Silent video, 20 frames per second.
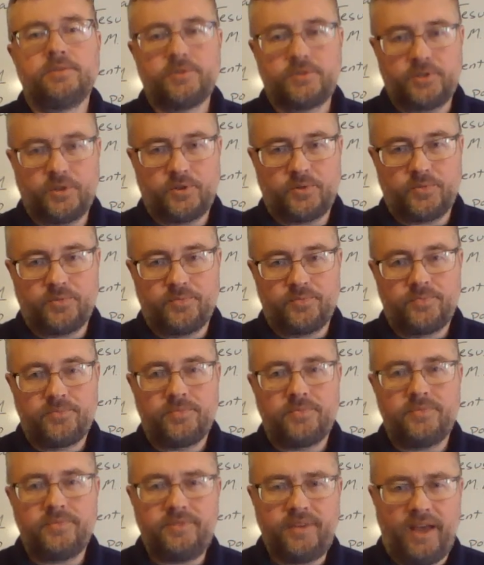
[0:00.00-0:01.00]
So,
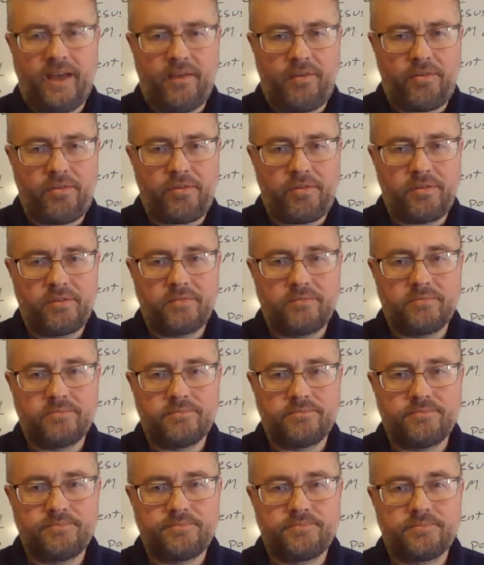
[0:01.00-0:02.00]
death
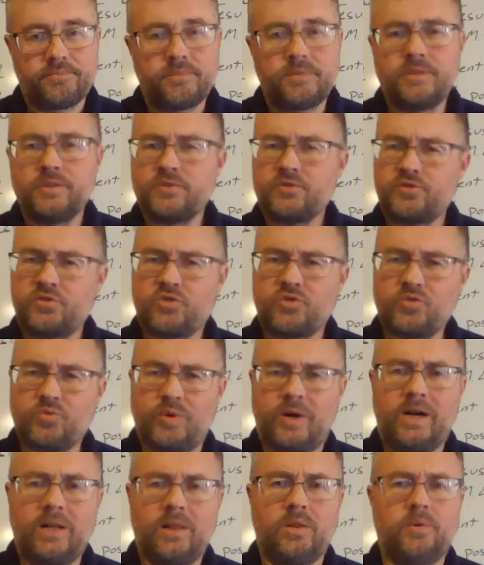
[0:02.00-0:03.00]
is
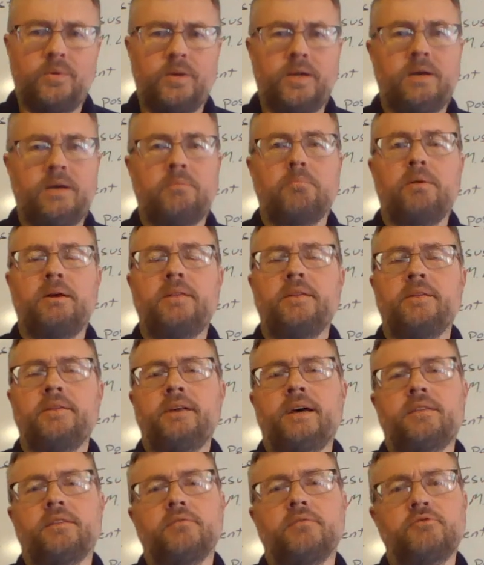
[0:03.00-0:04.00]
swallowed up by the
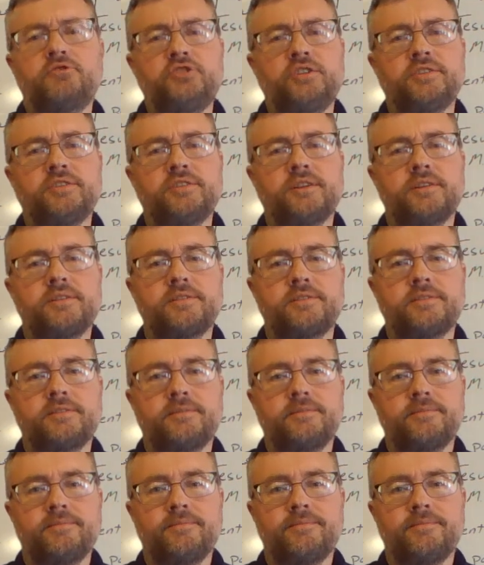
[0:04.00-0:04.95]
death of Jesus.